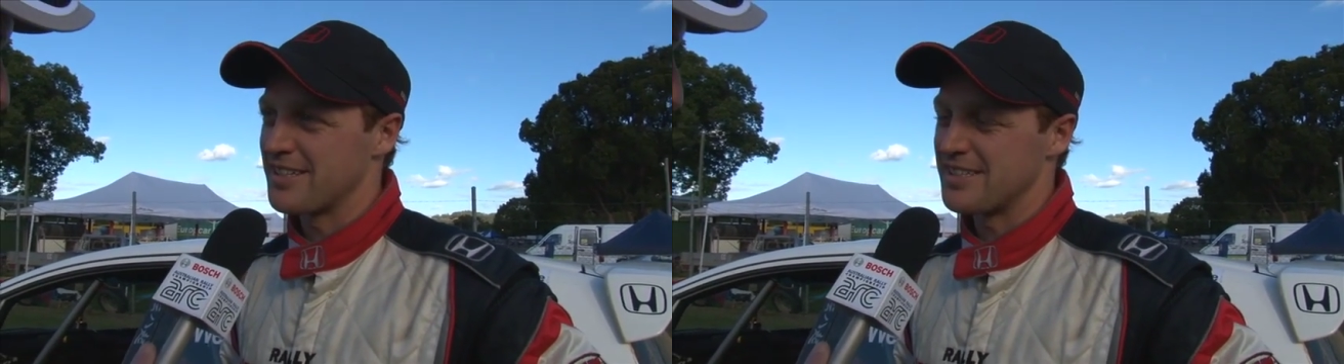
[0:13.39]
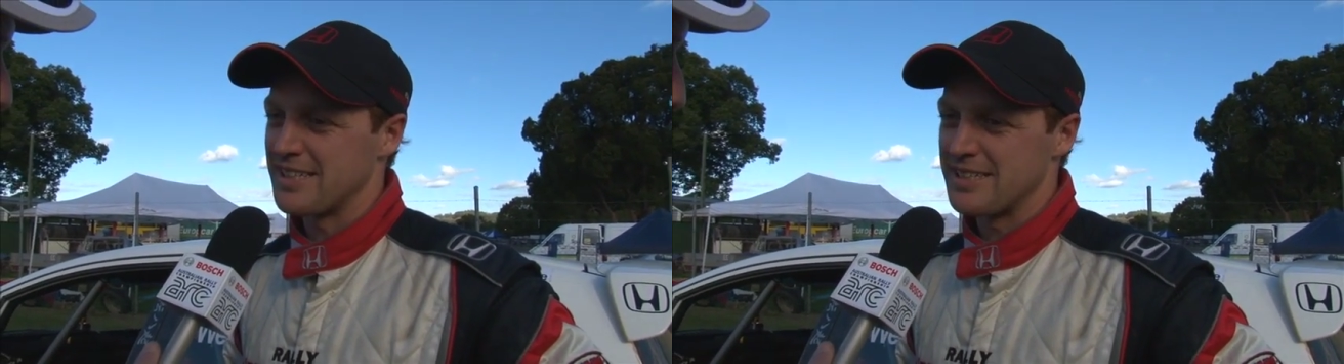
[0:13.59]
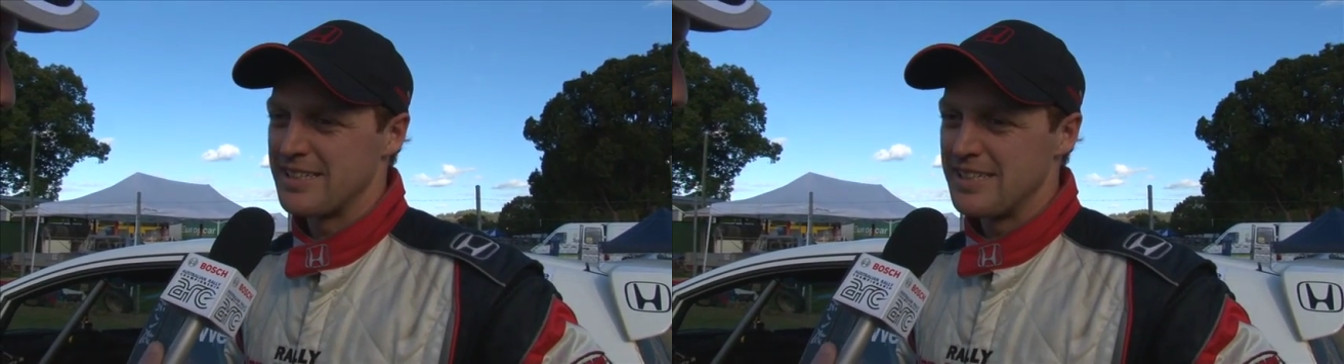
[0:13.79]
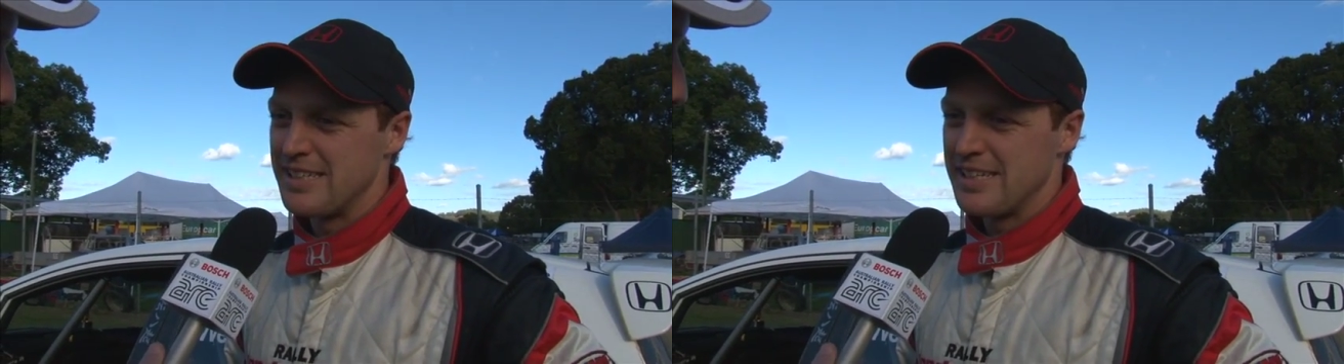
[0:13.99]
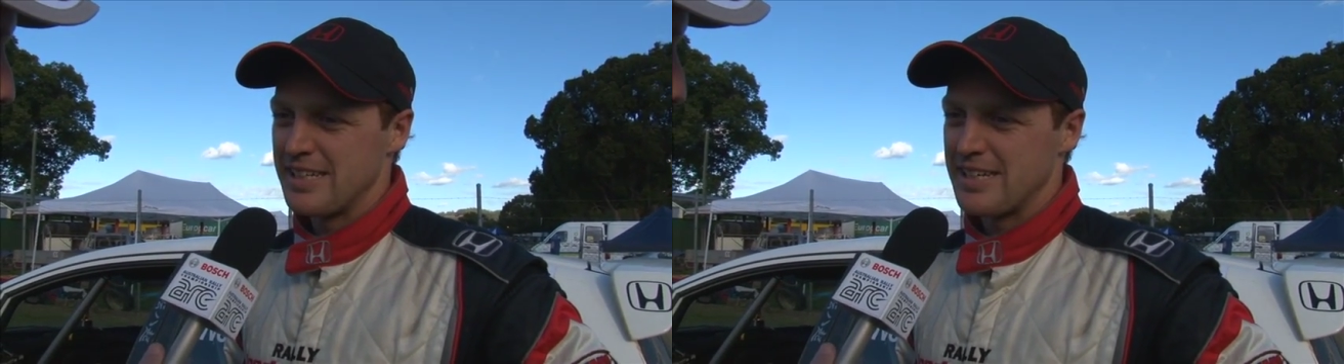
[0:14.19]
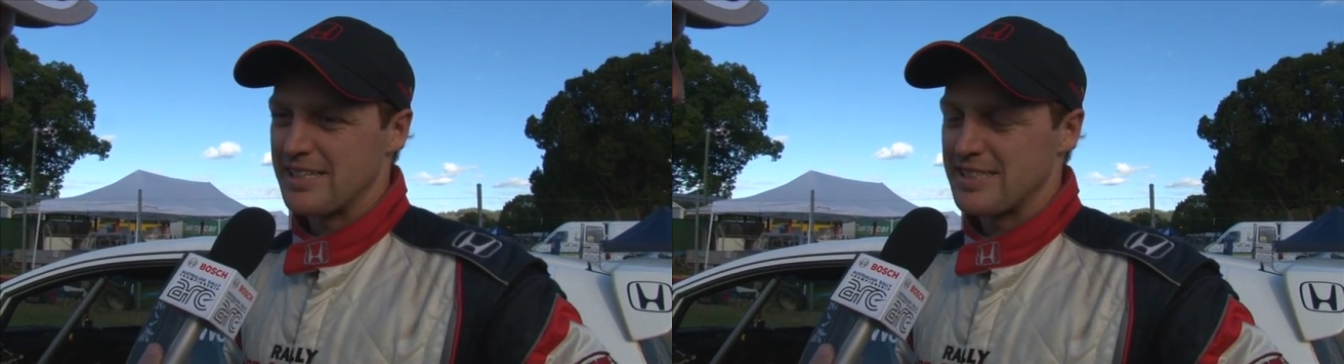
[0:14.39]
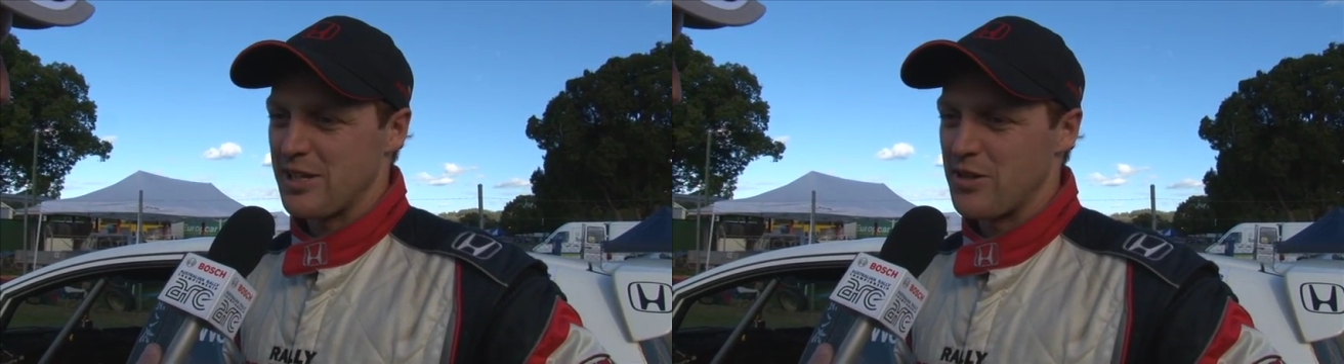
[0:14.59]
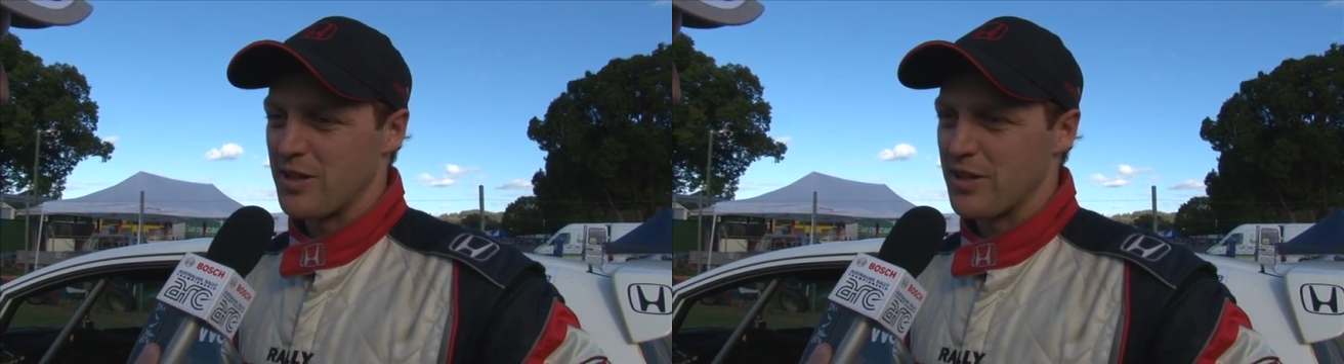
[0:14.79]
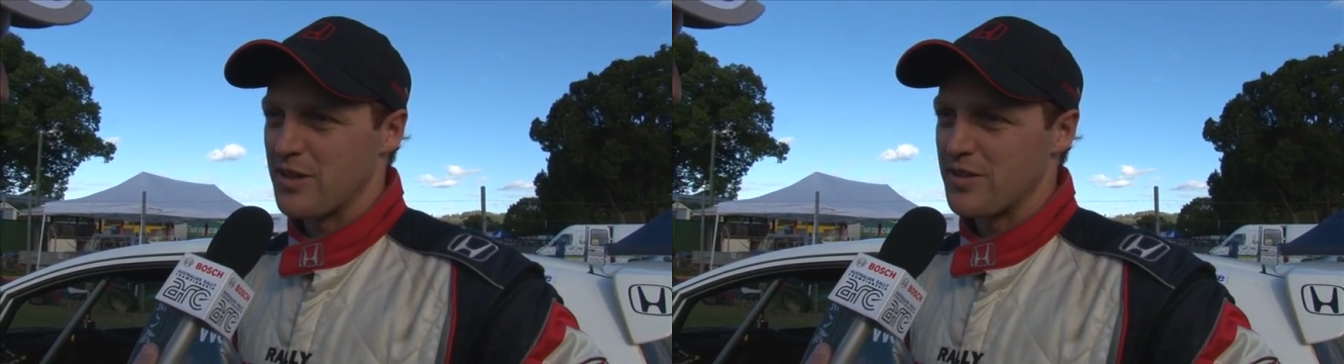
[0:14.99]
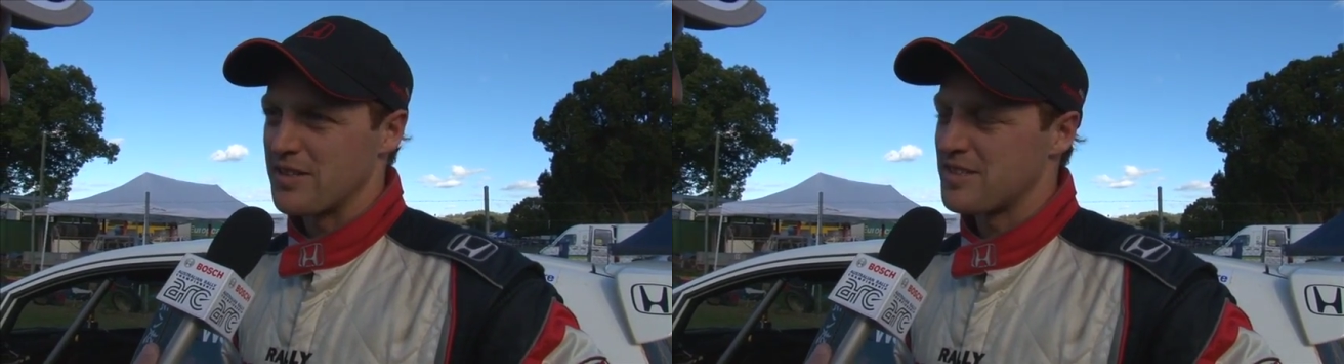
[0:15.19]
And I said early
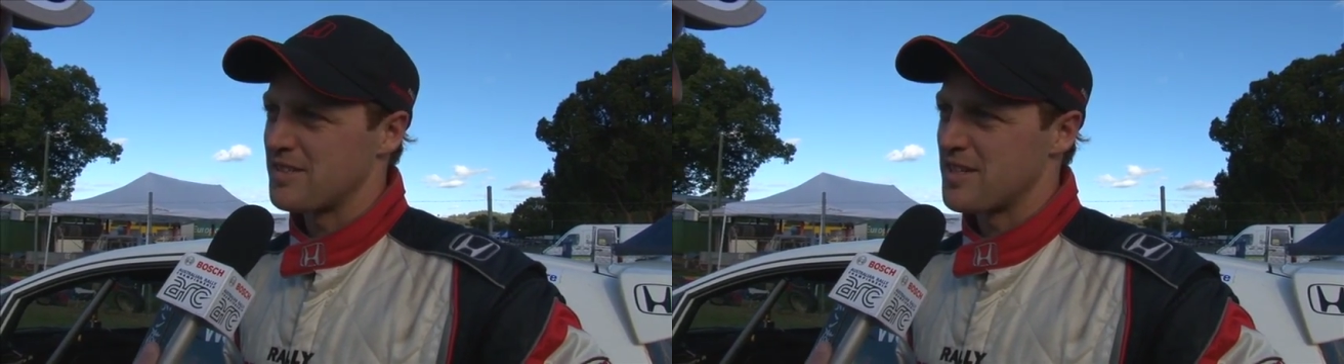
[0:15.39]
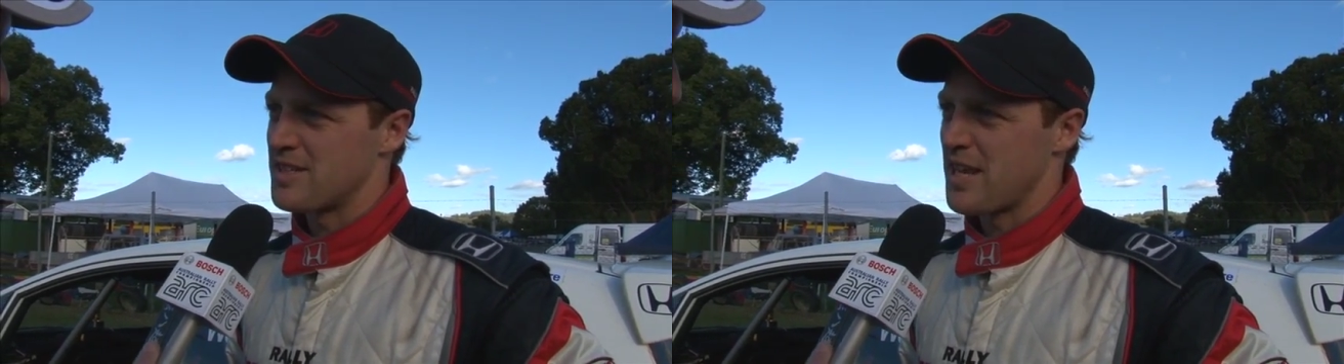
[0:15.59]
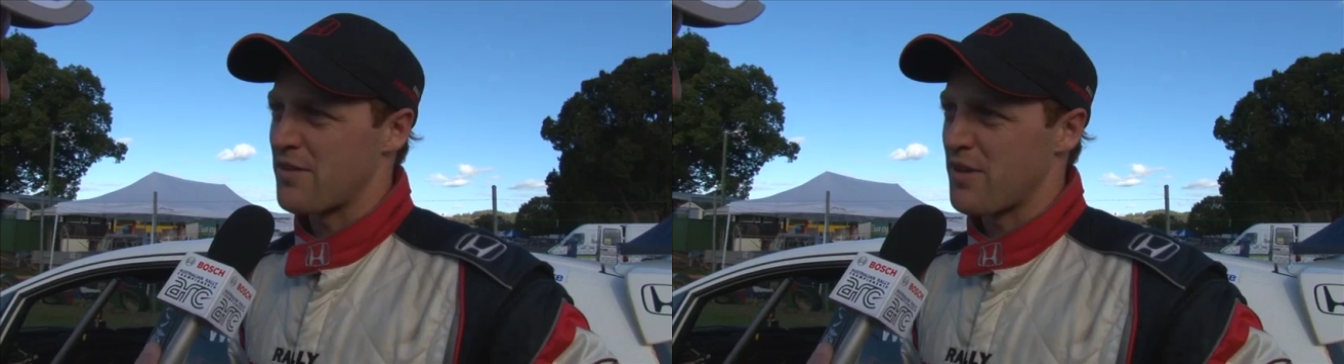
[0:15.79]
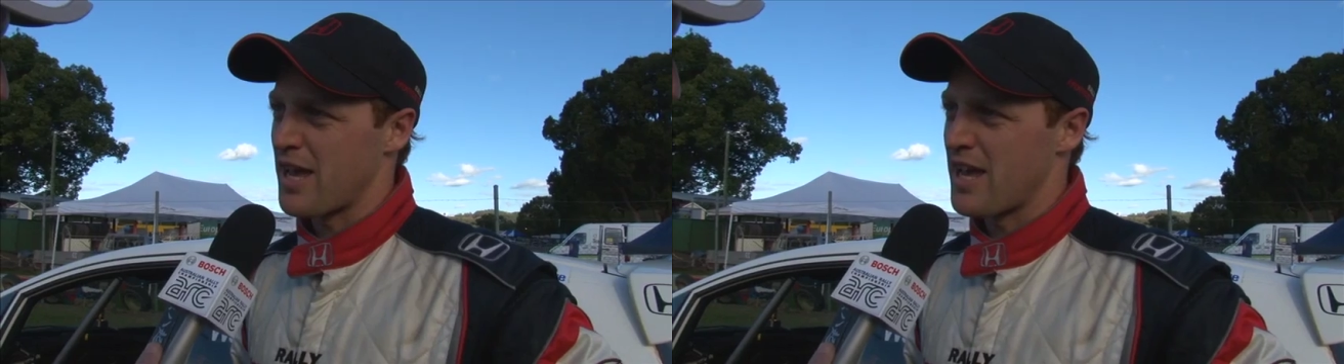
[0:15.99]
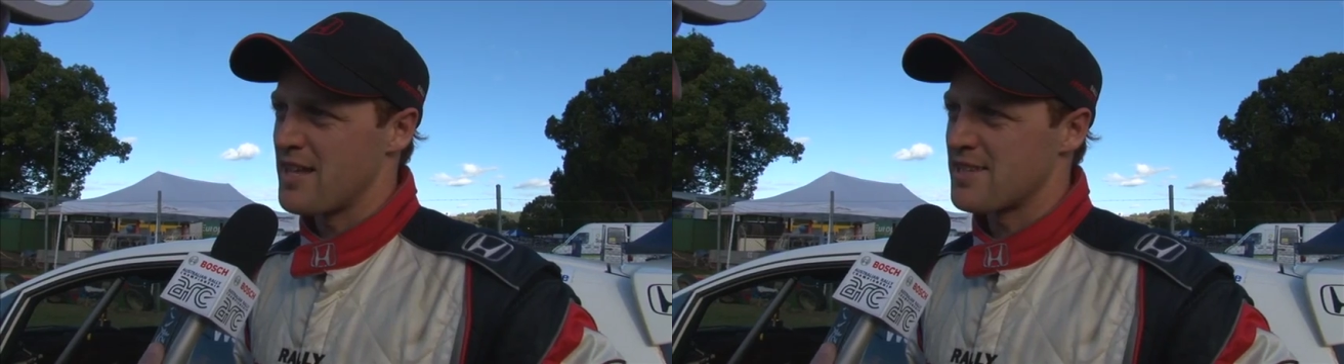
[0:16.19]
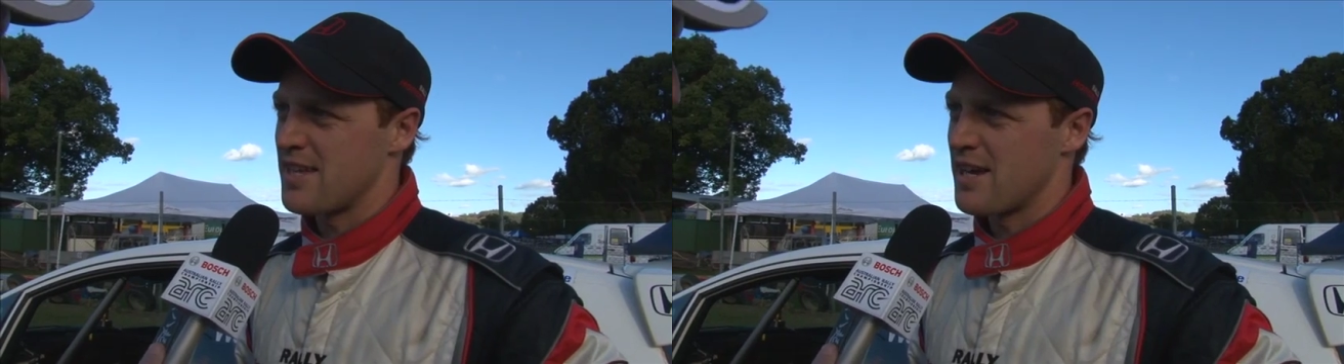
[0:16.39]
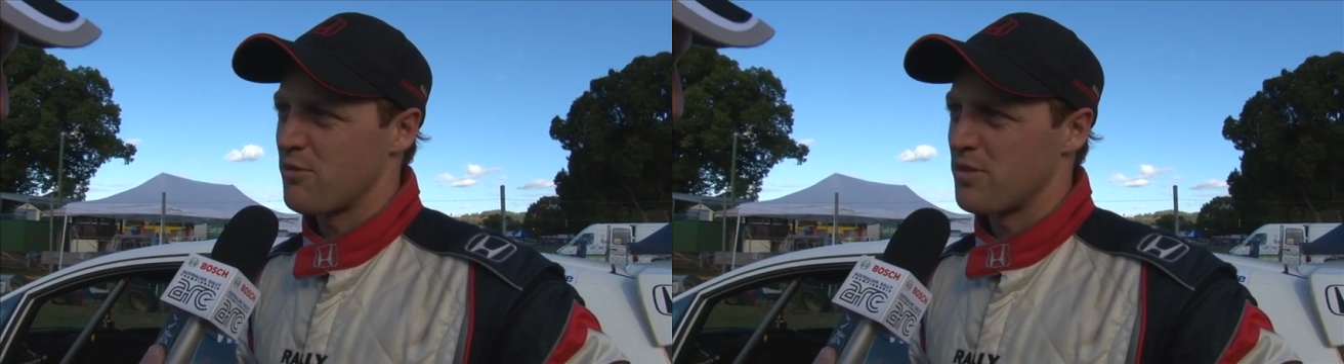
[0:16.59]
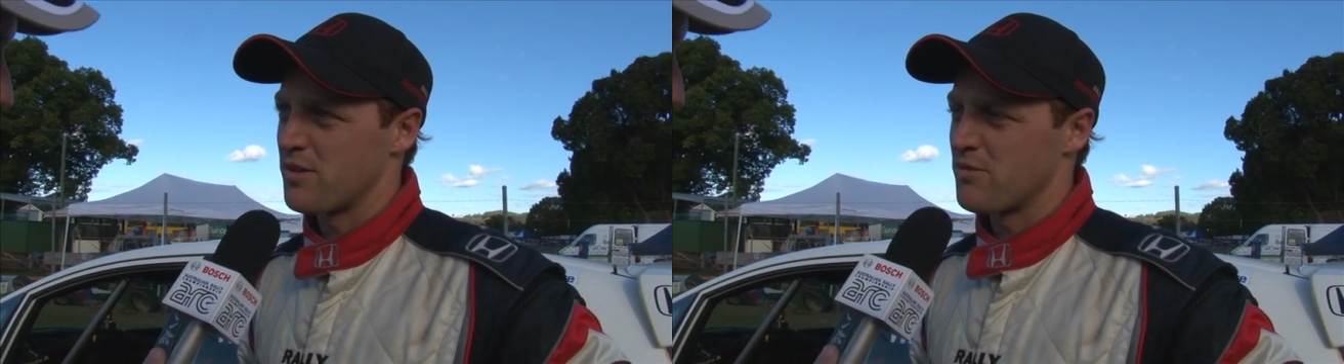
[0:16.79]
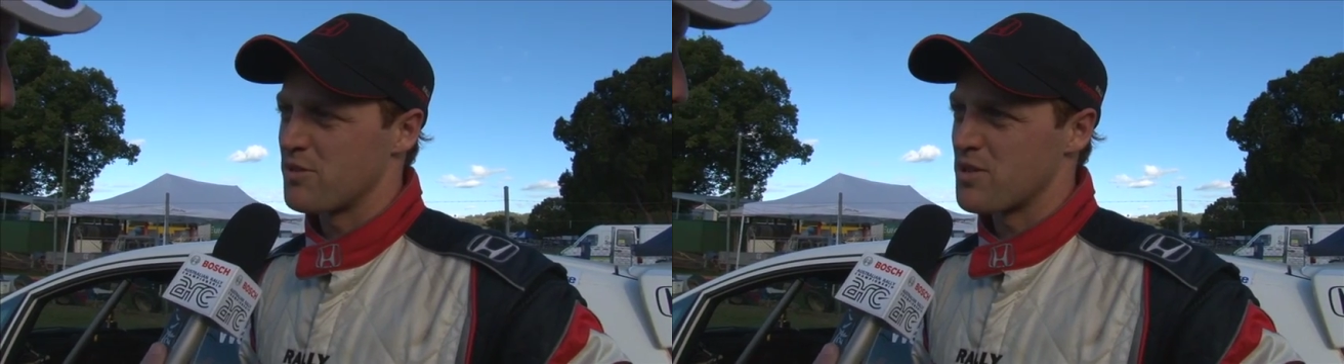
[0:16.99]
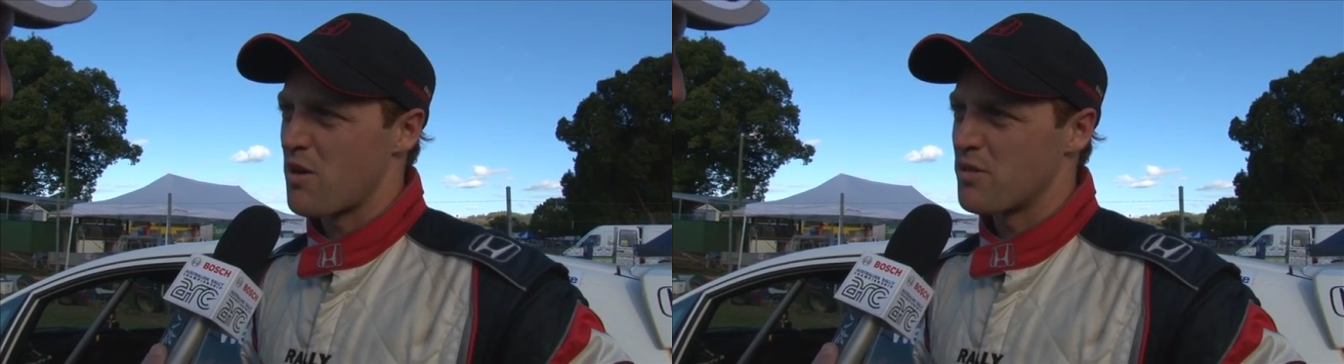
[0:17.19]
on that it's out of our hands now what the
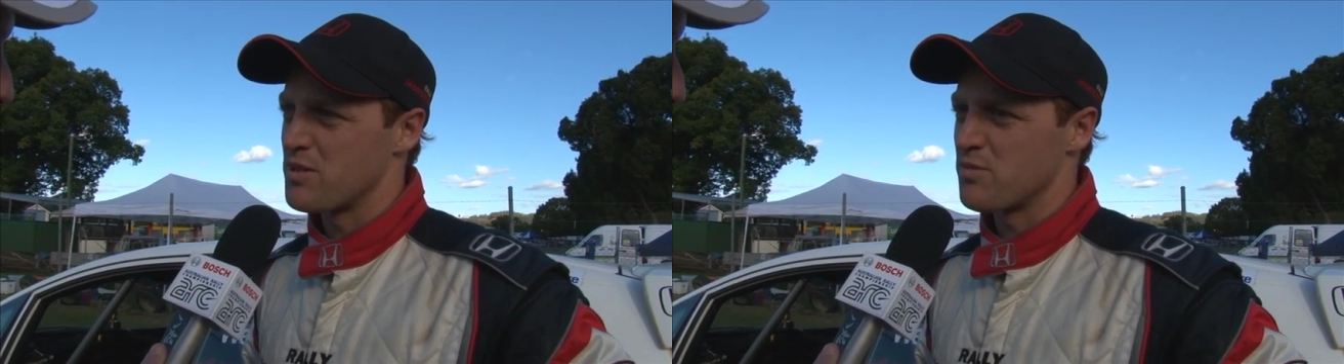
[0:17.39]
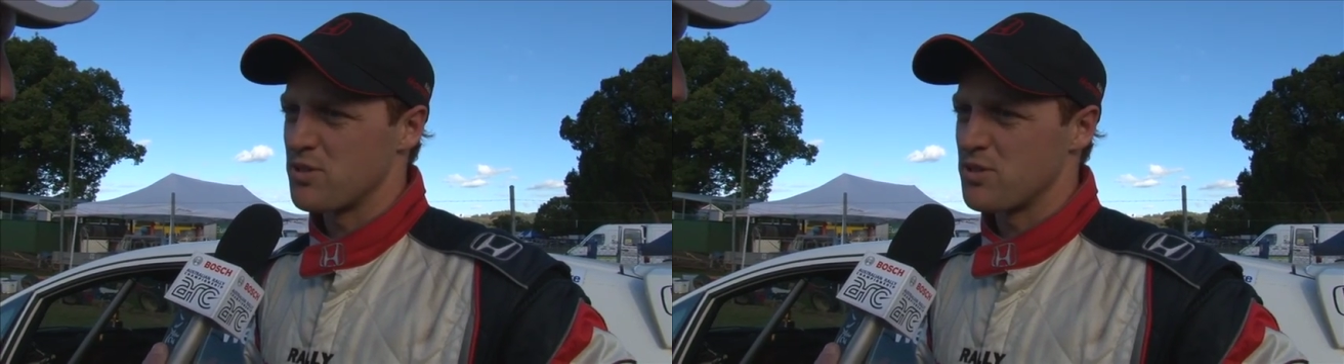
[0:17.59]
result is.